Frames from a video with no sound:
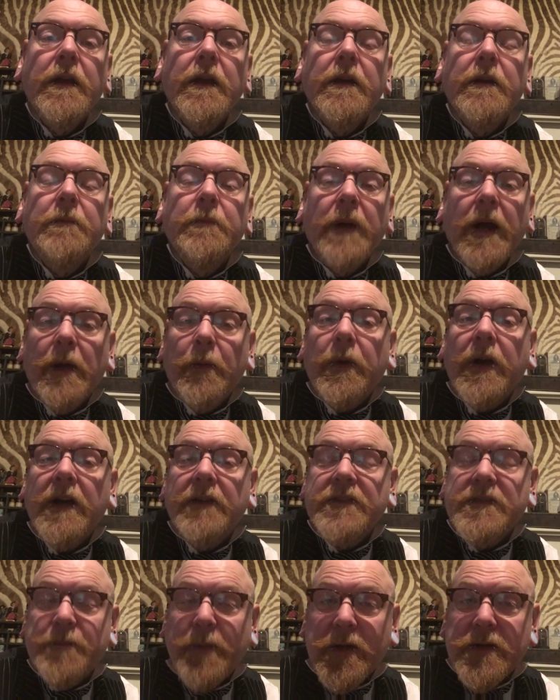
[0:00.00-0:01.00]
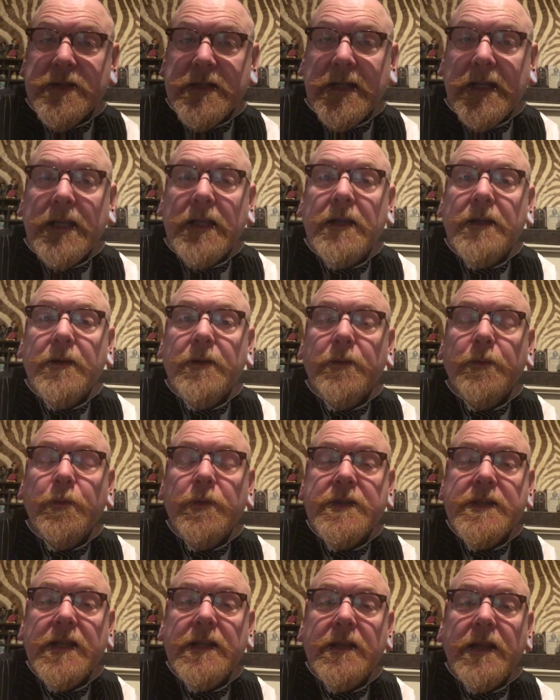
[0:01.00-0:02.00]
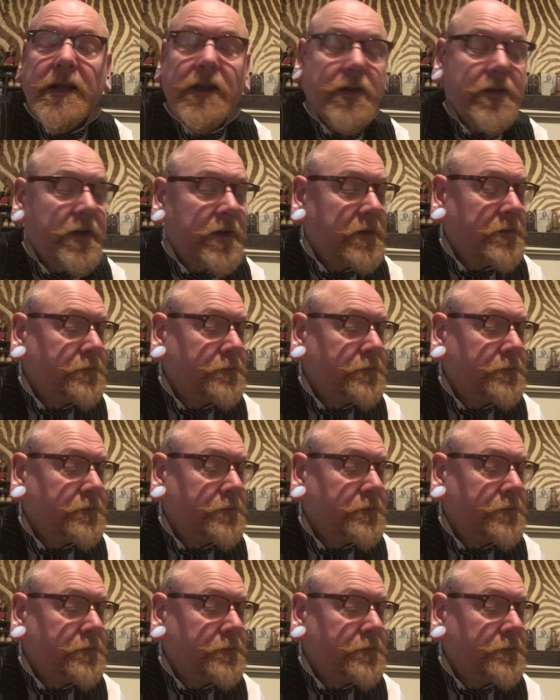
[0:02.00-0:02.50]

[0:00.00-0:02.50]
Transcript: My wife's body was in the other.